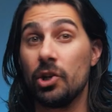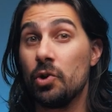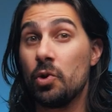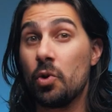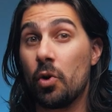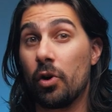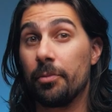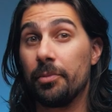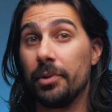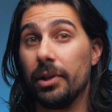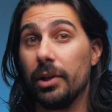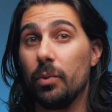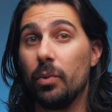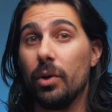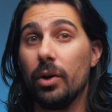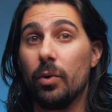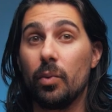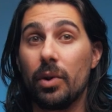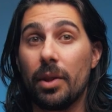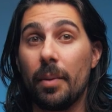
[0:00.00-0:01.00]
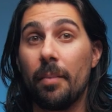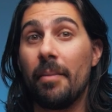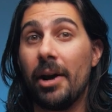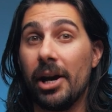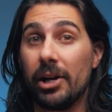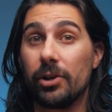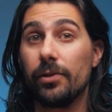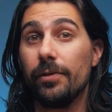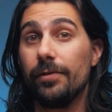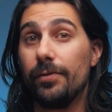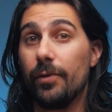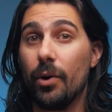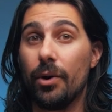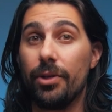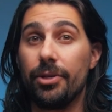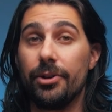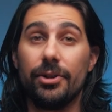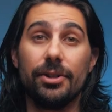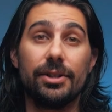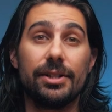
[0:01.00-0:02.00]
you normally would with a micro four
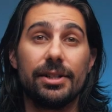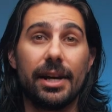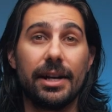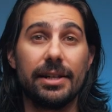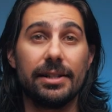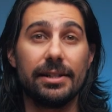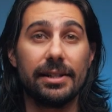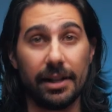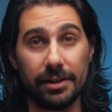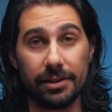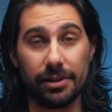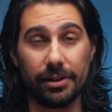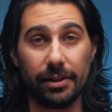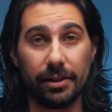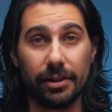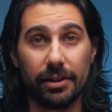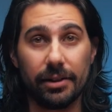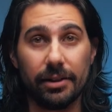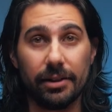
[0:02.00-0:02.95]
thirds size sensor.